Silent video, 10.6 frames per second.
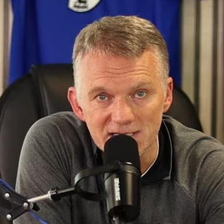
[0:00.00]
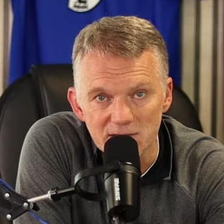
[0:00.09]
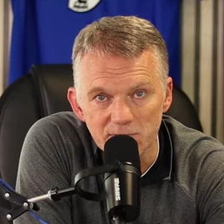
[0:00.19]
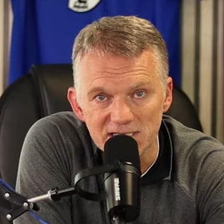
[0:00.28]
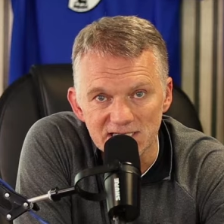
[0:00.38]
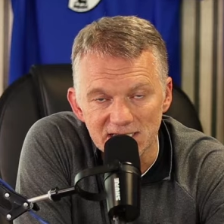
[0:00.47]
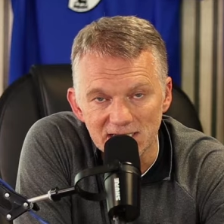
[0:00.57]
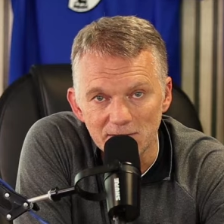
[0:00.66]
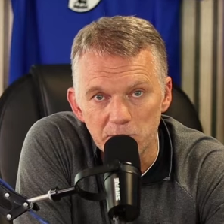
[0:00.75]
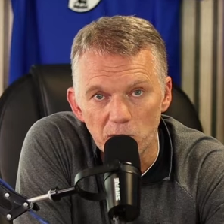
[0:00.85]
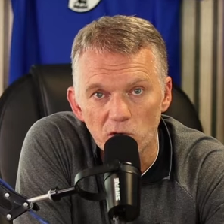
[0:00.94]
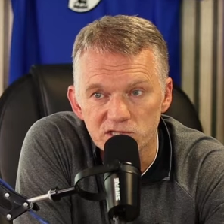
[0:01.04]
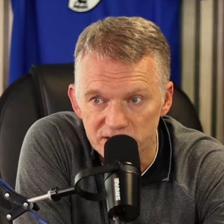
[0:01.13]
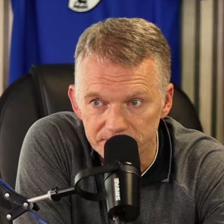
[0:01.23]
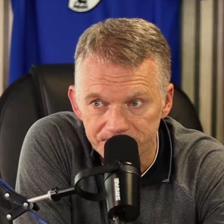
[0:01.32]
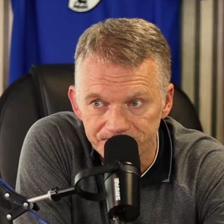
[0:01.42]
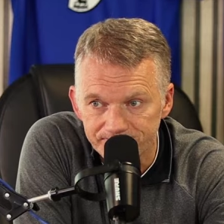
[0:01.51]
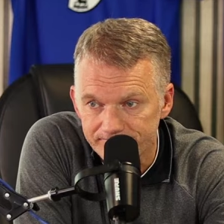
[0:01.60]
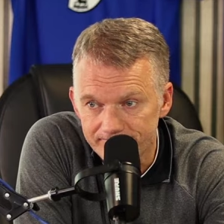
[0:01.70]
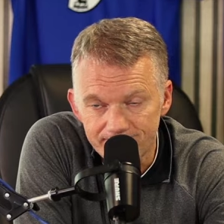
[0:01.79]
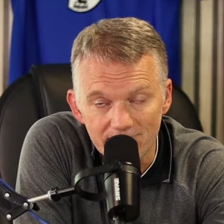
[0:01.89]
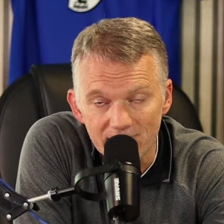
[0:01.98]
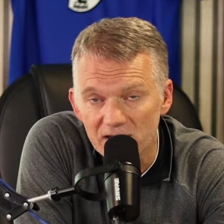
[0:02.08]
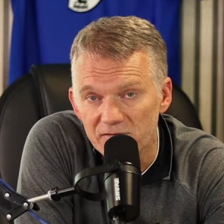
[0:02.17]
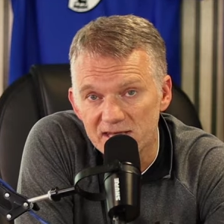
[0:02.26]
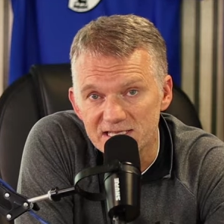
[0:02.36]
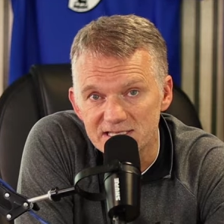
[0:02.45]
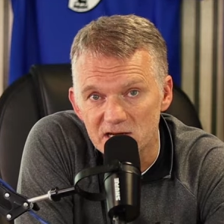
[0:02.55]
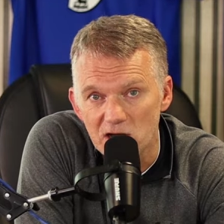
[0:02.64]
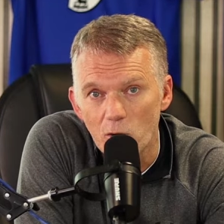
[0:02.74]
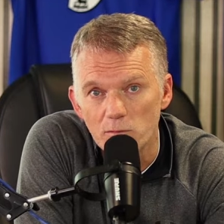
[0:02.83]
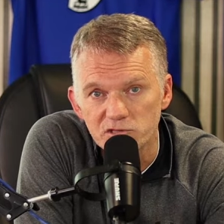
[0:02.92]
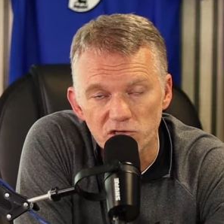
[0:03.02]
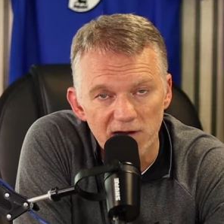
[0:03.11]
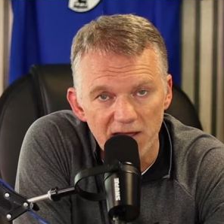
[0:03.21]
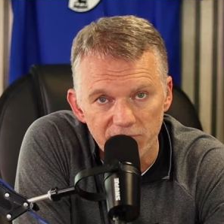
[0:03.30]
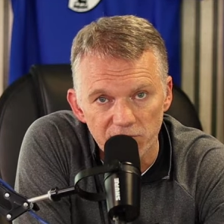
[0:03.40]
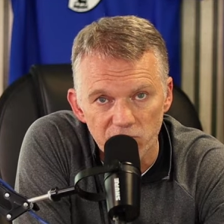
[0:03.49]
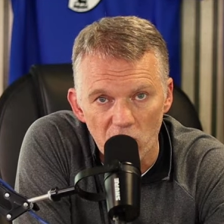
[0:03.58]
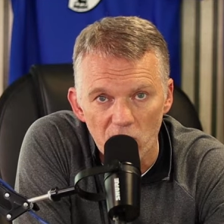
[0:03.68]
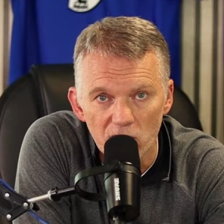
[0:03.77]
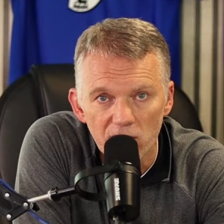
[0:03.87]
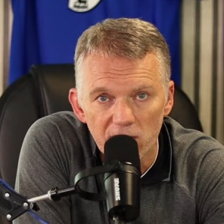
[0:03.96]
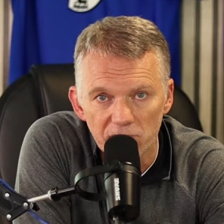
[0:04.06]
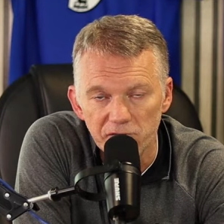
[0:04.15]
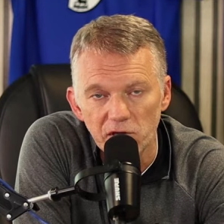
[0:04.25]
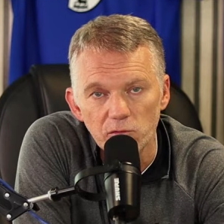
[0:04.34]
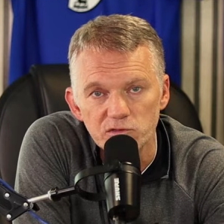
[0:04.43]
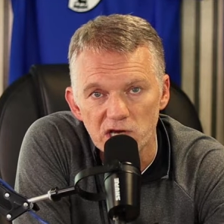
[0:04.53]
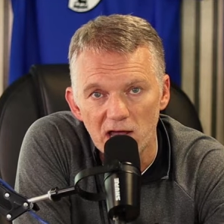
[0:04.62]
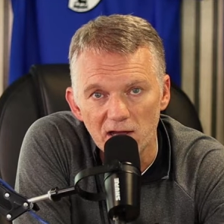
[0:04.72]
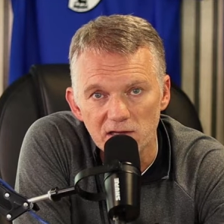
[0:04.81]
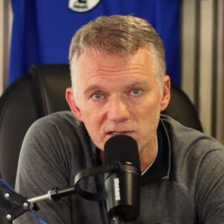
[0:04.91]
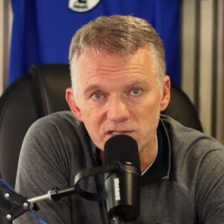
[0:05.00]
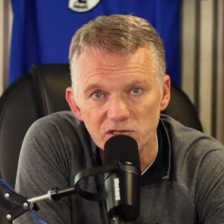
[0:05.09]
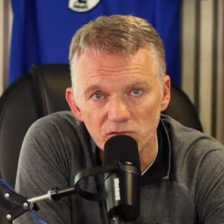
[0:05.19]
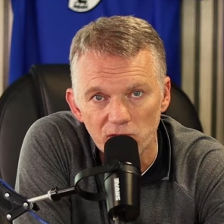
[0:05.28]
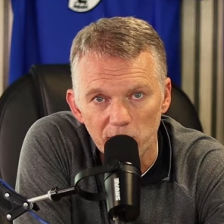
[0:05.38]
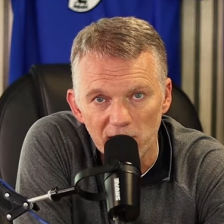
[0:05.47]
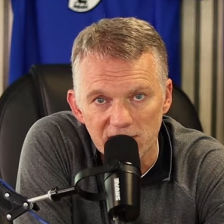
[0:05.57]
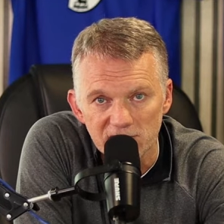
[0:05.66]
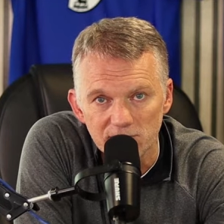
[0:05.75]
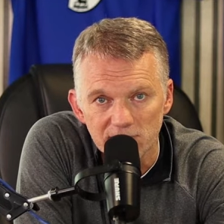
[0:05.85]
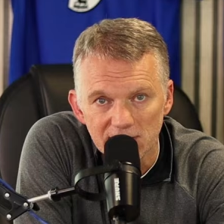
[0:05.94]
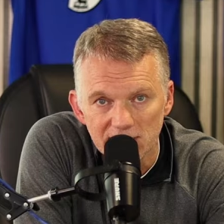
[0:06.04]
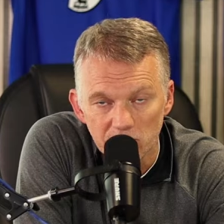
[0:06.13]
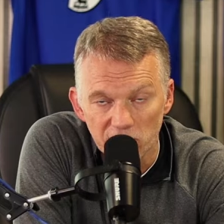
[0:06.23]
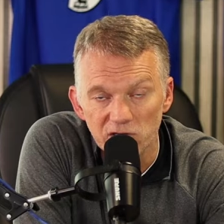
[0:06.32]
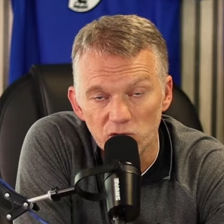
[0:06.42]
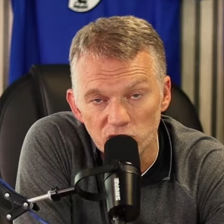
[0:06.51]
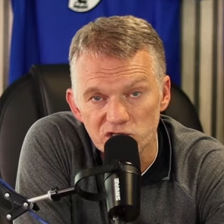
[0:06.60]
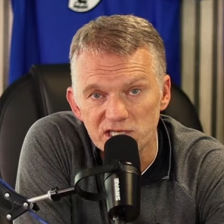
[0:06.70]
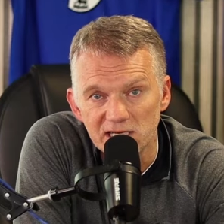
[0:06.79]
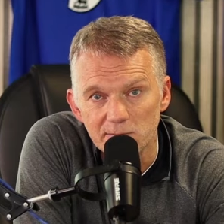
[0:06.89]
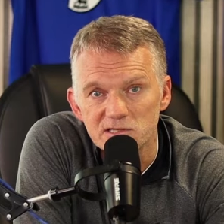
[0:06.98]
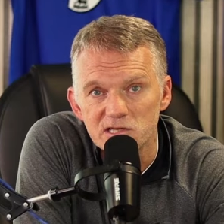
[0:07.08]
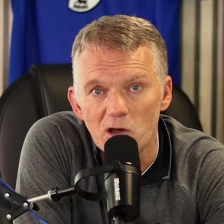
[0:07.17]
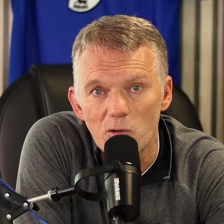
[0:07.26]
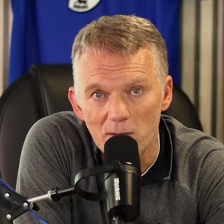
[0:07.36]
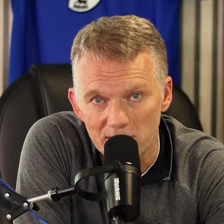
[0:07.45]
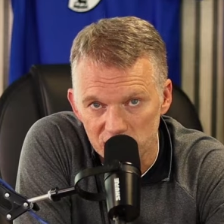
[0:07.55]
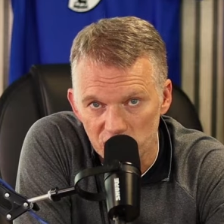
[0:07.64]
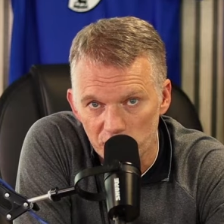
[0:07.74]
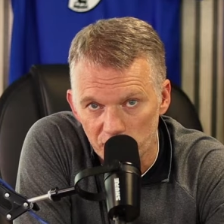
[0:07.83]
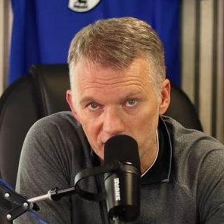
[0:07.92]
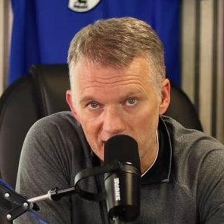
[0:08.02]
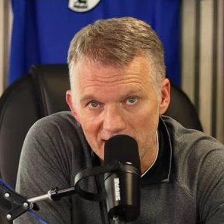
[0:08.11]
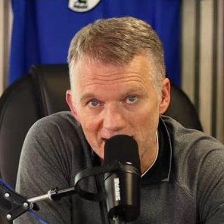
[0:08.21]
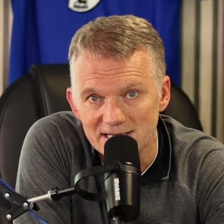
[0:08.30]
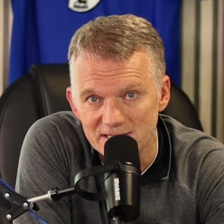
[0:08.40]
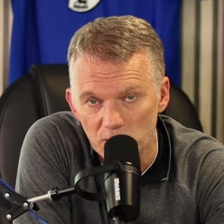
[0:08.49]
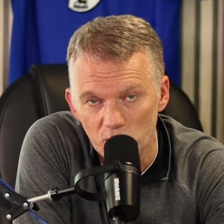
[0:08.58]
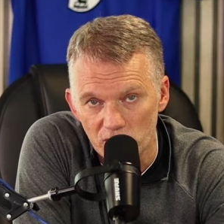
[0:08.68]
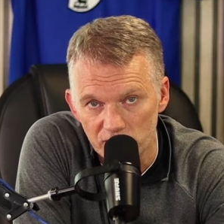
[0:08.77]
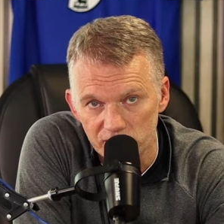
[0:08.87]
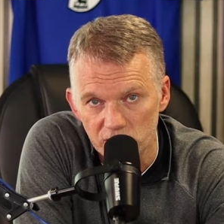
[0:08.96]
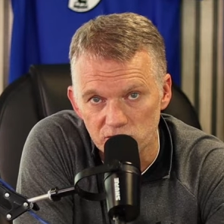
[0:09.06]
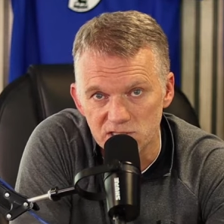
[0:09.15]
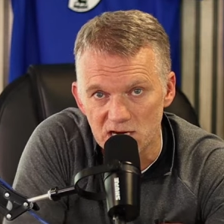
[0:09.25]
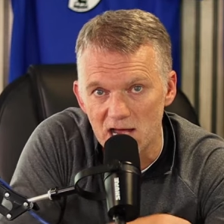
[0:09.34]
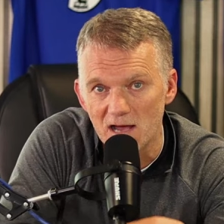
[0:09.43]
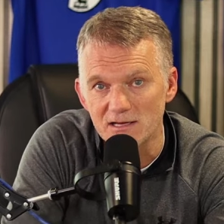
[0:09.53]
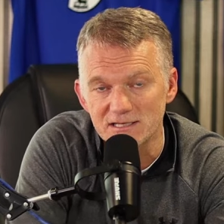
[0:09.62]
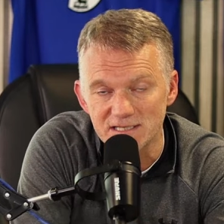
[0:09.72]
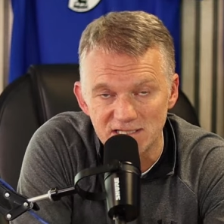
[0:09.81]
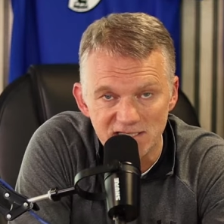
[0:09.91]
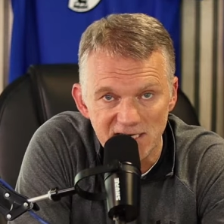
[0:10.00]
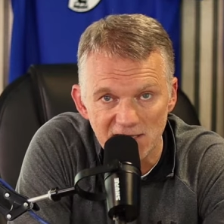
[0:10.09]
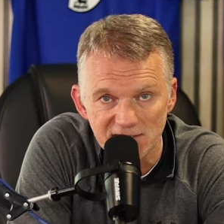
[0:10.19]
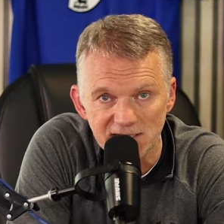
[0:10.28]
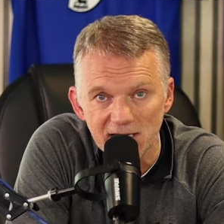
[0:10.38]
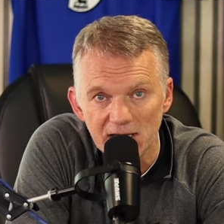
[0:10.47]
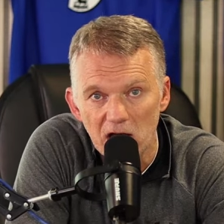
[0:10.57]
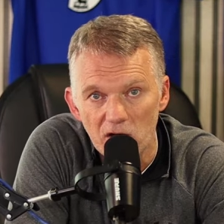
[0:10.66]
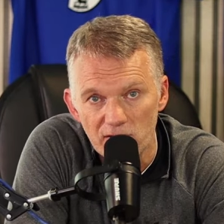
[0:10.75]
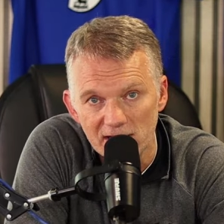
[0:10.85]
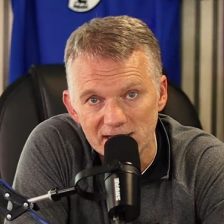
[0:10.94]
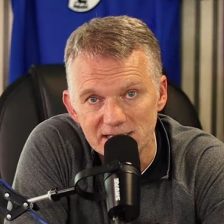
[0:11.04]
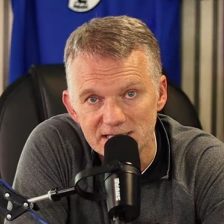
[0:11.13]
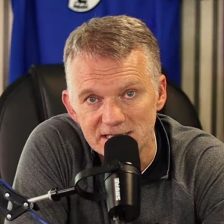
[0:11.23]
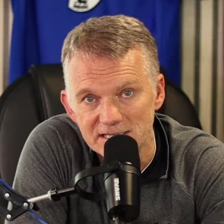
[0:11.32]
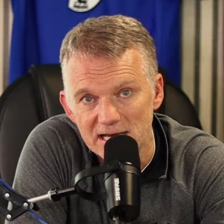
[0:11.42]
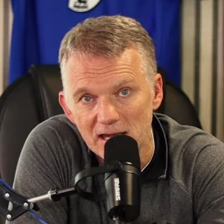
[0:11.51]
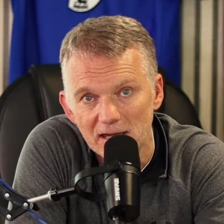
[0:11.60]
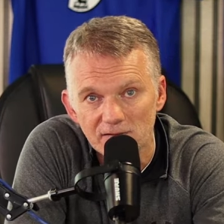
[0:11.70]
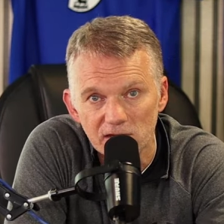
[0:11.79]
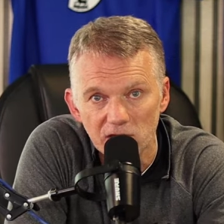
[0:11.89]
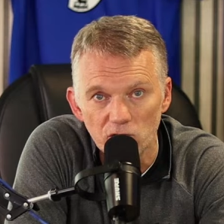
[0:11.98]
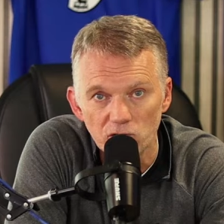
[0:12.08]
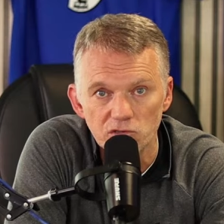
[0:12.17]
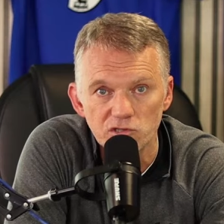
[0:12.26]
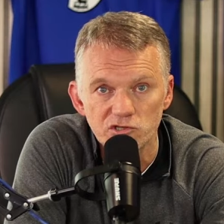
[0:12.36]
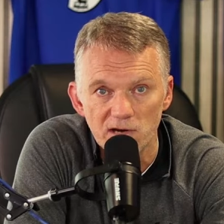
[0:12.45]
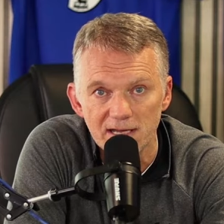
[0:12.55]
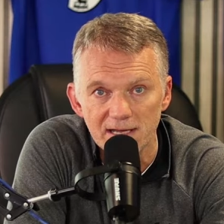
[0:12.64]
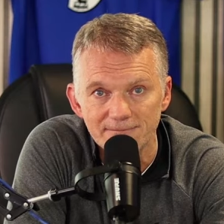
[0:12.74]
be seen, but if he is to go, I'm sure Everton have got a few targets to replace him. But it does seem as though Armando Broya is one of those targets, and Chelsea are ready to sell the young striker.